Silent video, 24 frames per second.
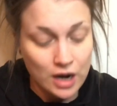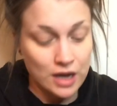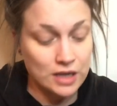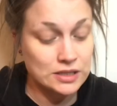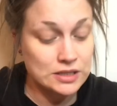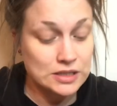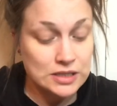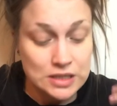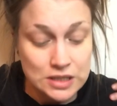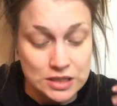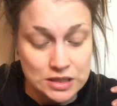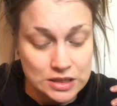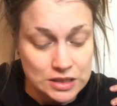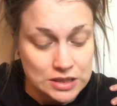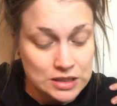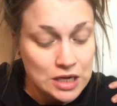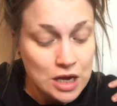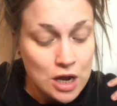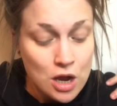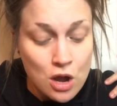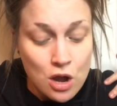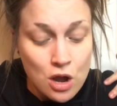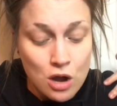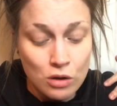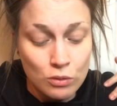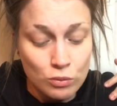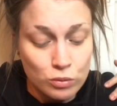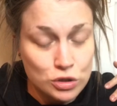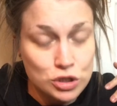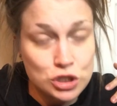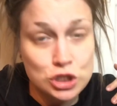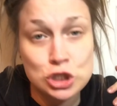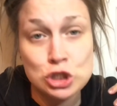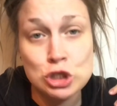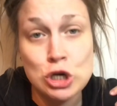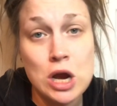And since
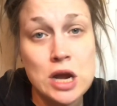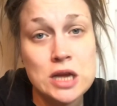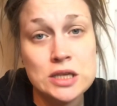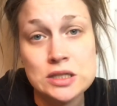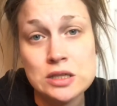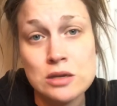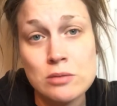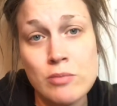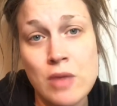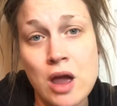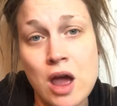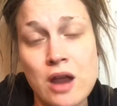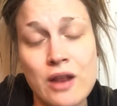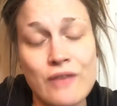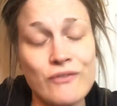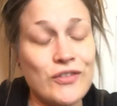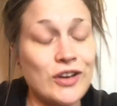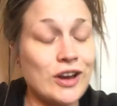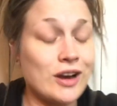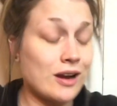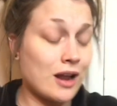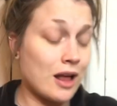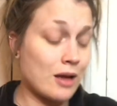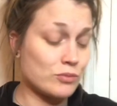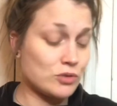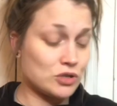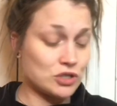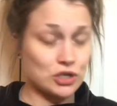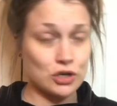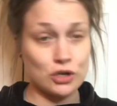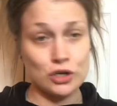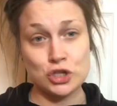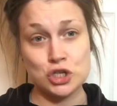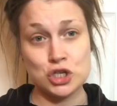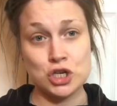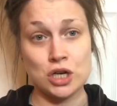we're just trying something out, I figured I'm just
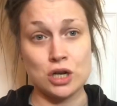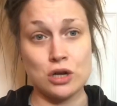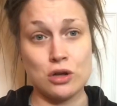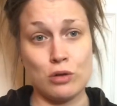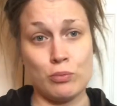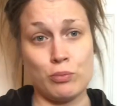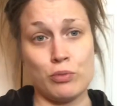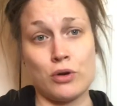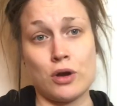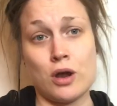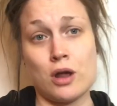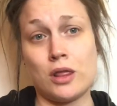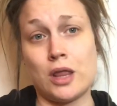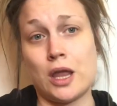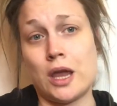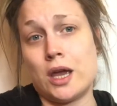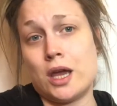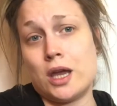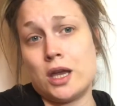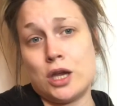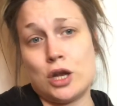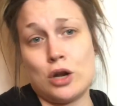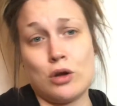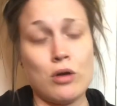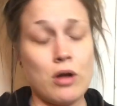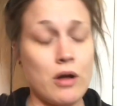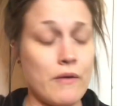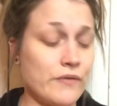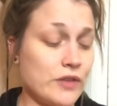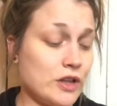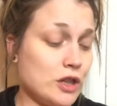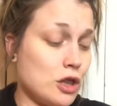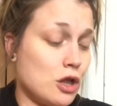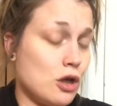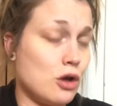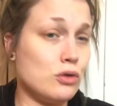gonna chill, put on like, you know,
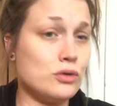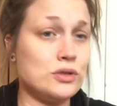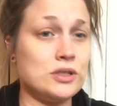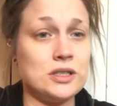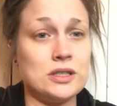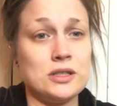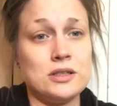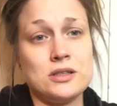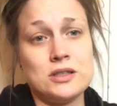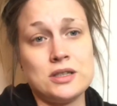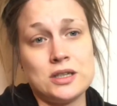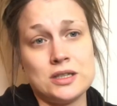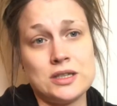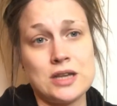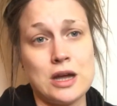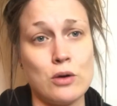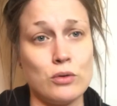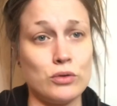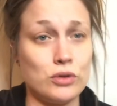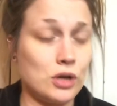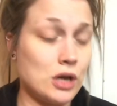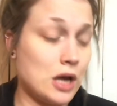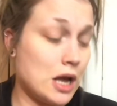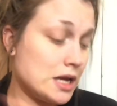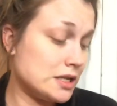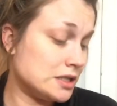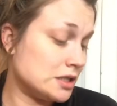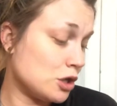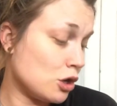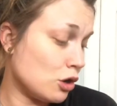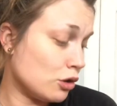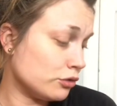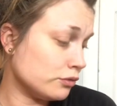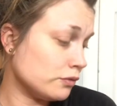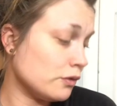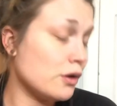comfy clothes and sit down with you guys and
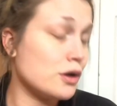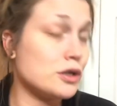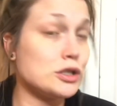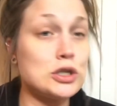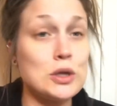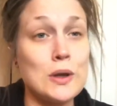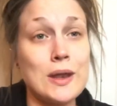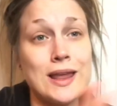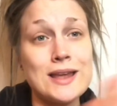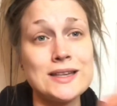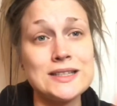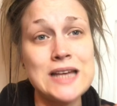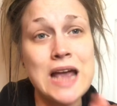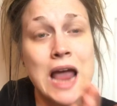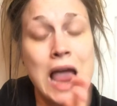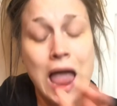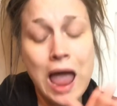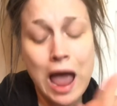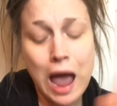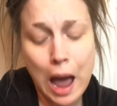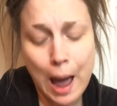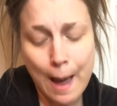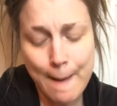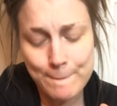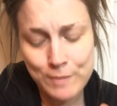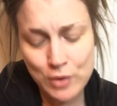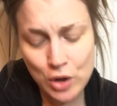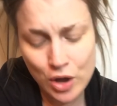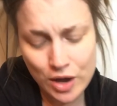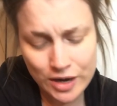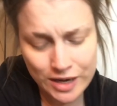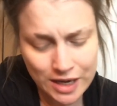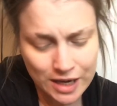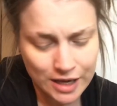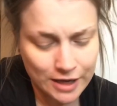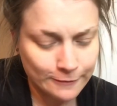go through it. So let's hop
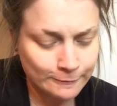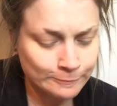on in.